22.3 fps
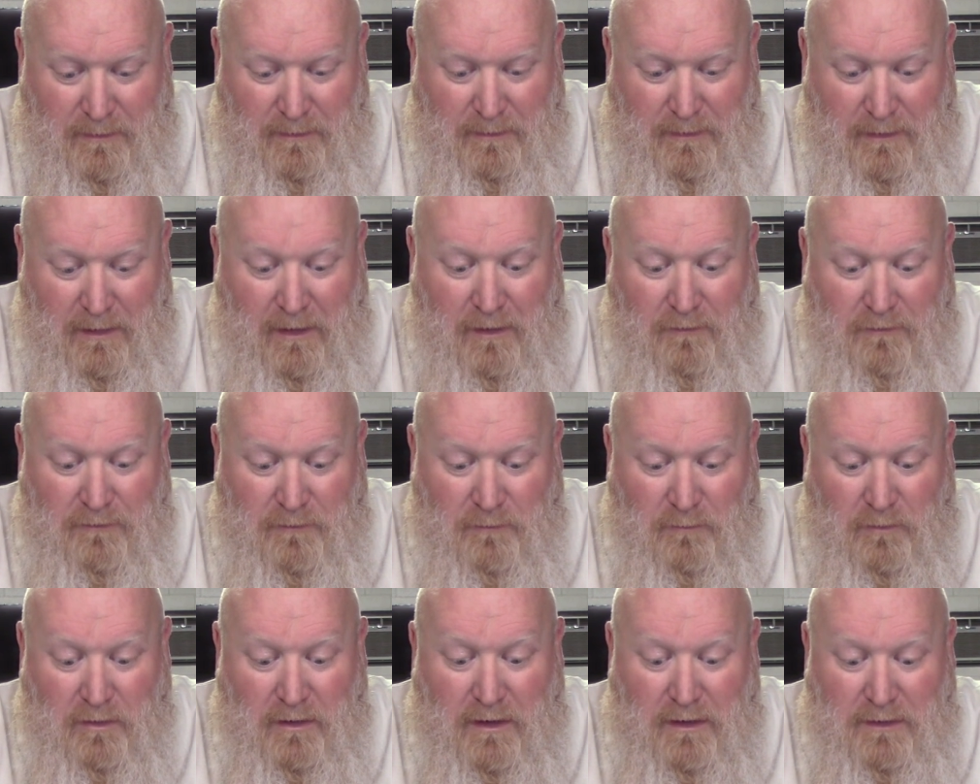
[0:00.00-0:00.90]
Now,
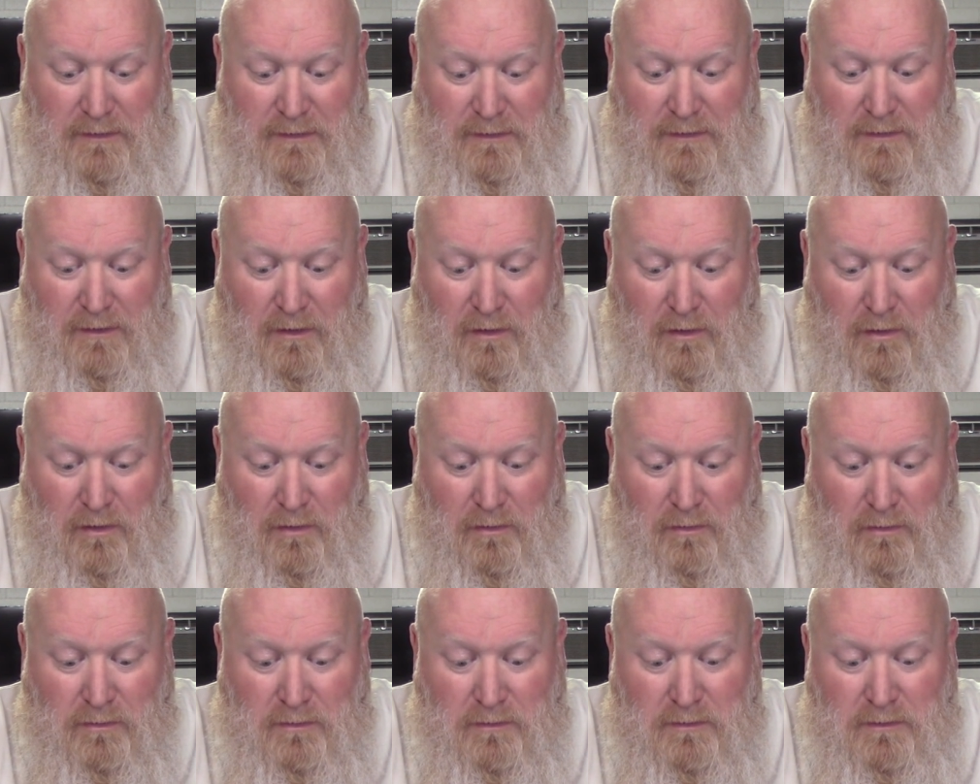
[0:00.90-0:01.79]
from what I
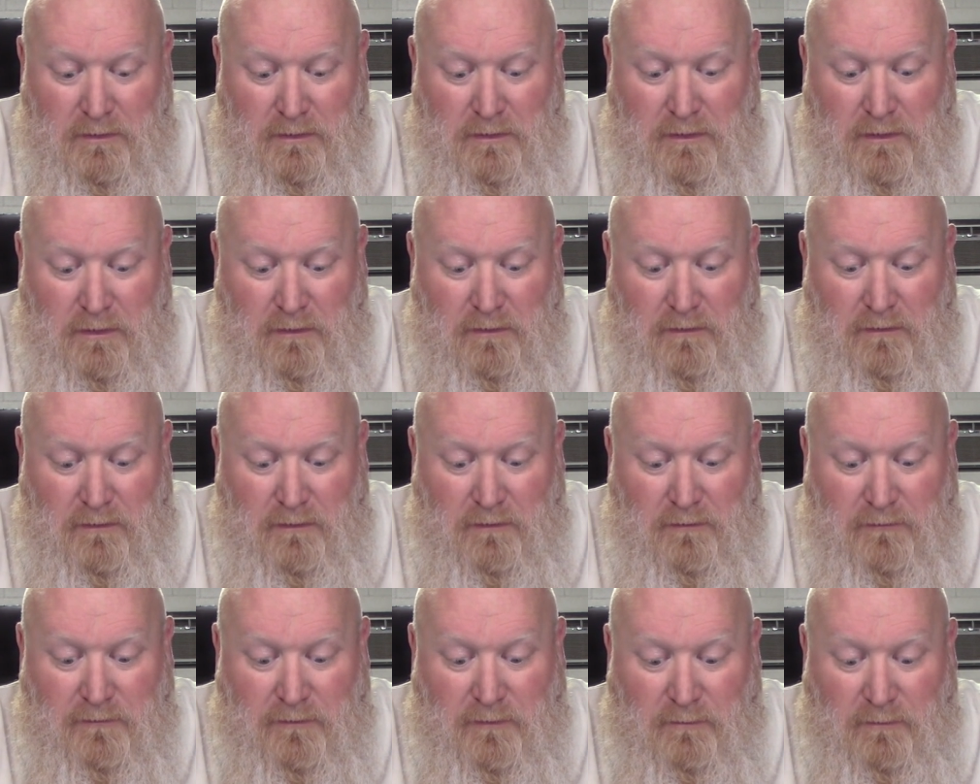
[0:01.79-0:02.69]
saw
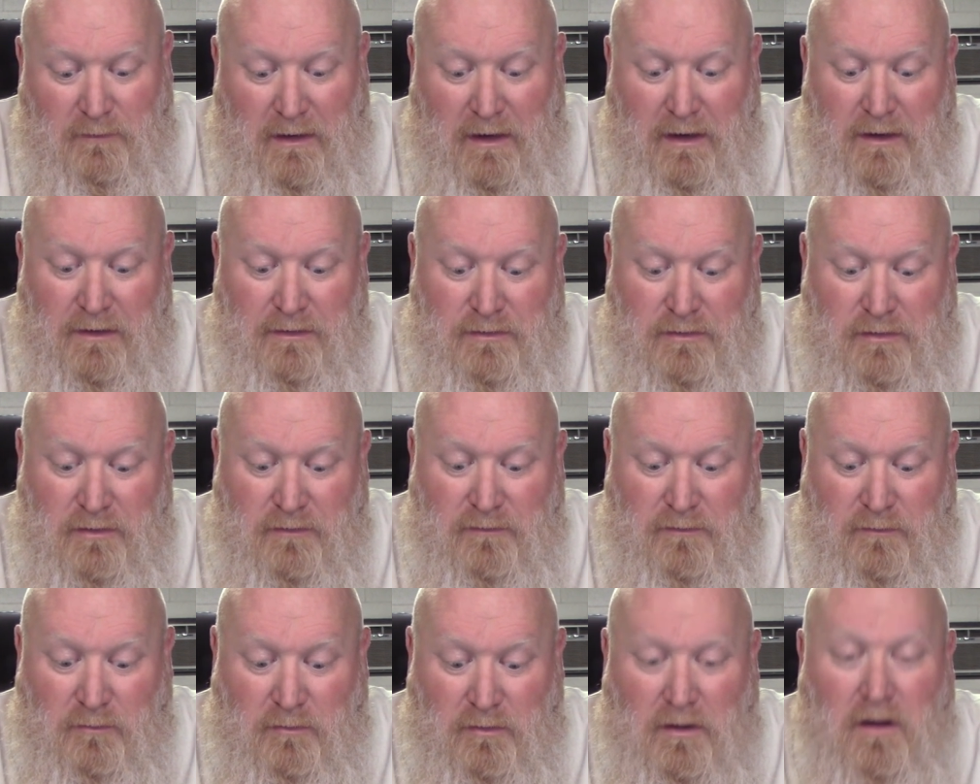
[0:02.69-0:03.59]
from last year,
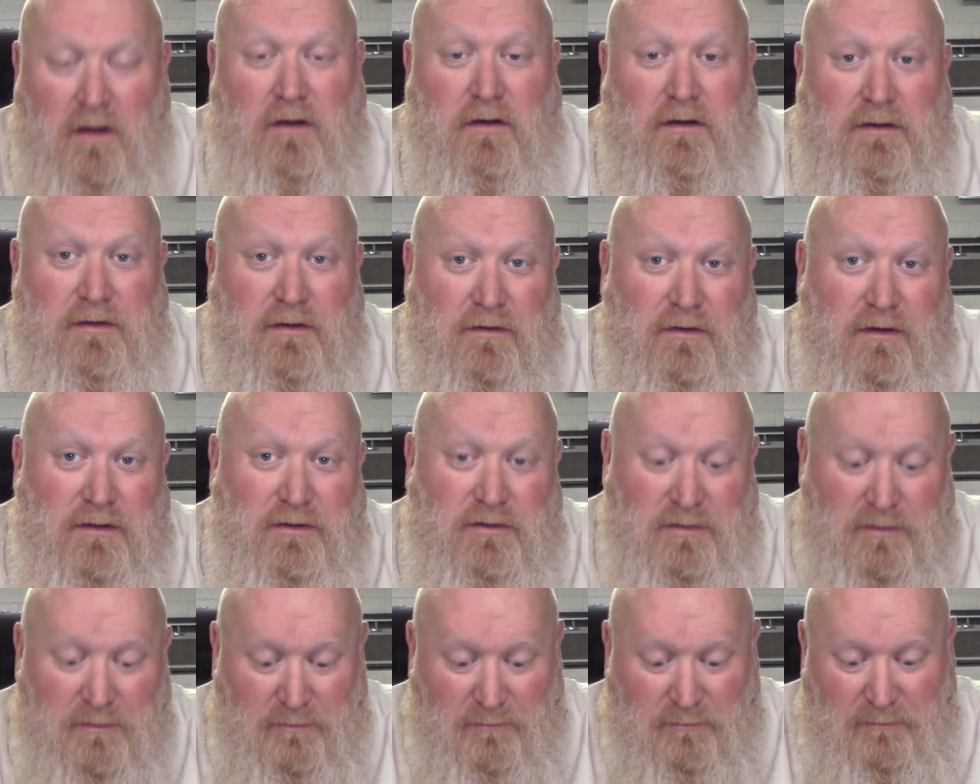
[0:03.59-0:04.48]
from what our Attorney
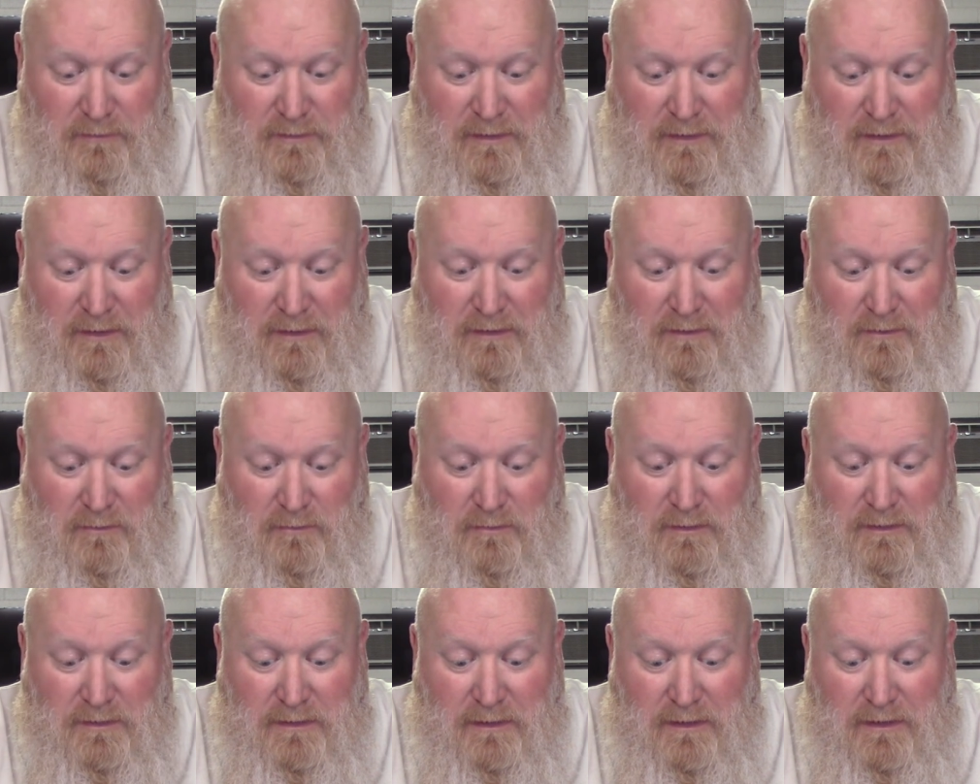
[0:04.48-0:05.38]
General was, say,
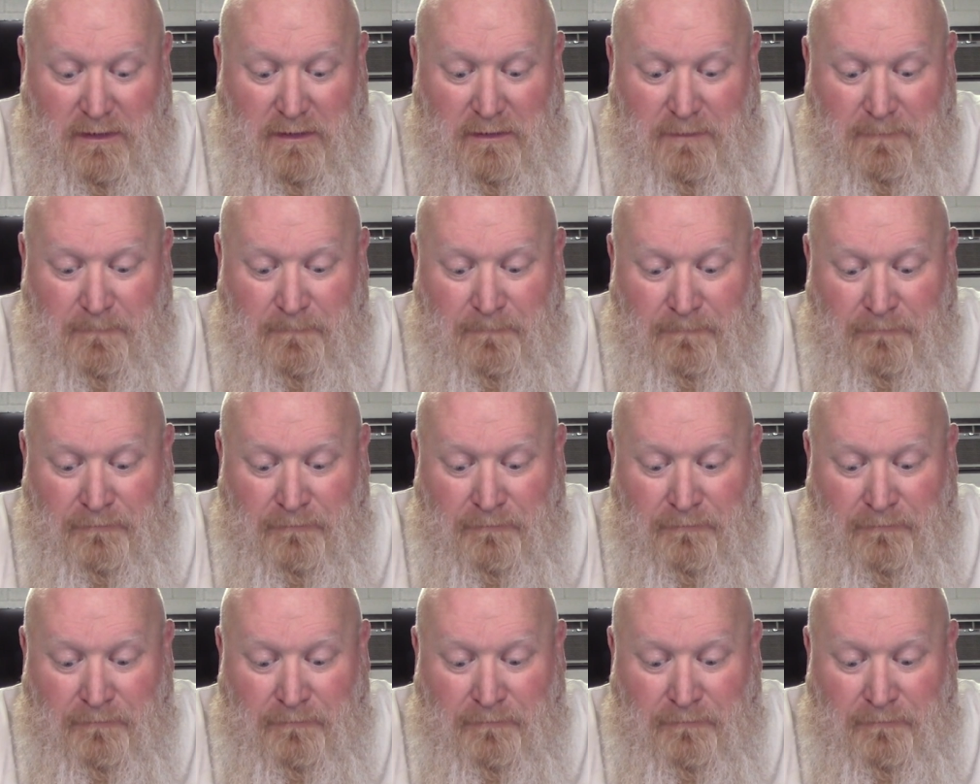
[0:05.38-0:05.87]
was saying,